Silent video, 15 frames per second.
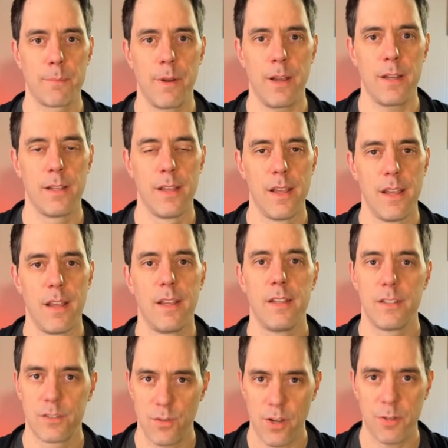But
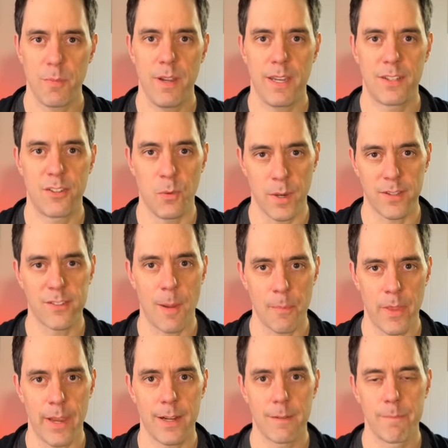trust me, it's doing
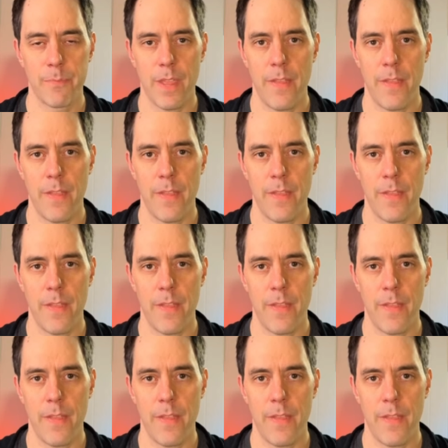something.